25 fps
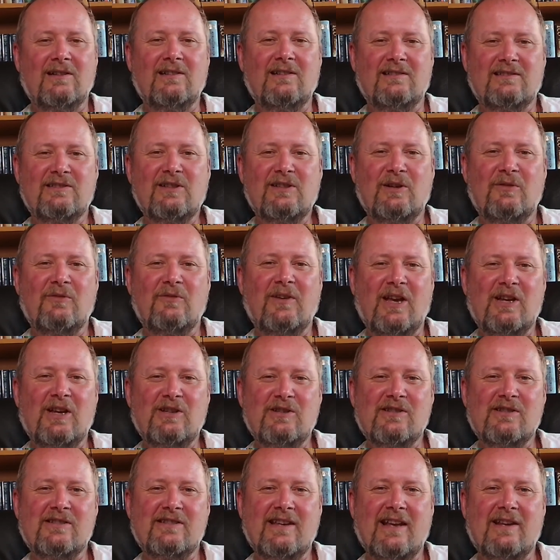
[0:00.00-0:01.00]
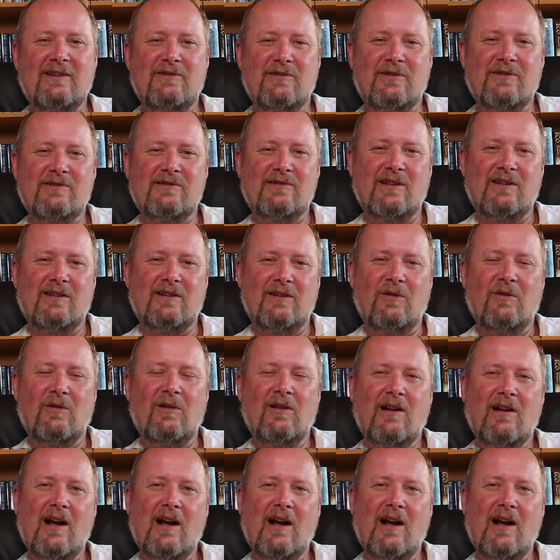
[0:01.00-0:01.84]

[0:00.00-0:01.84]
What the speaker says: certification centers and all